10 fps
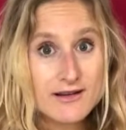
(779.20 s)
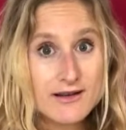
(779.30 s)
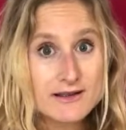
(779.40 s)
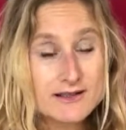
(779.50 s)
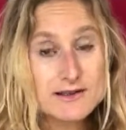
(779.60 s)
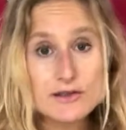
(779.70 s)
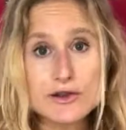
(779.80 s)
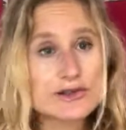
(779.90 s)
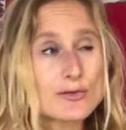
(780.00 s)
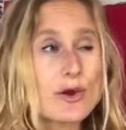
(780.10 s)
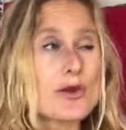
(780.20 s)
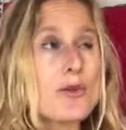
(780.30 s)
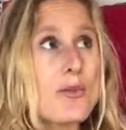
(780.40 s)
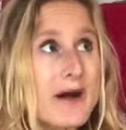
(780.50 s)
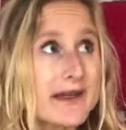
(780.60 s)
this is going to blow your
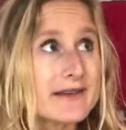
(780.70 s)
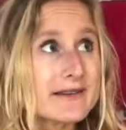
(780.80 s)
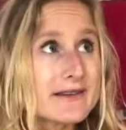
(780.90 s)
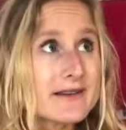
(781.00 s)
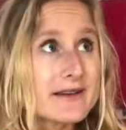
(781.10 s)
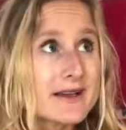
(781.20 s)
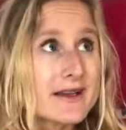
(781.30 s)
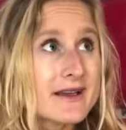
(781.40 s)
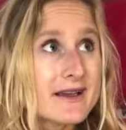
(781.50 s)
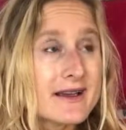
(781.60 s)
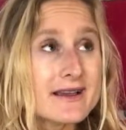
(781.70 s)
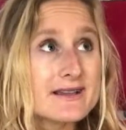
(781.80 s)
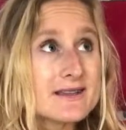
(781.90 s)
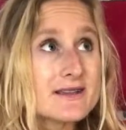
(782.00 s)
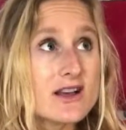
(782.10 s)
mind,
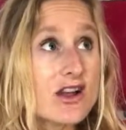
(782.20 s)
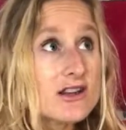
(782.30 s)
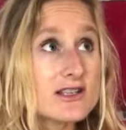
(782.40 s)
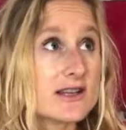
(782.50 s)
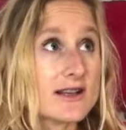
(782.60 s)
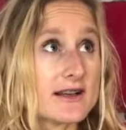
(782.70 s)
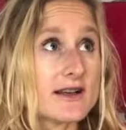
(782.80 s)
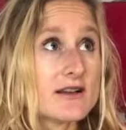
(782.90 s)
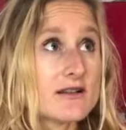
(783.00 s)
is logically,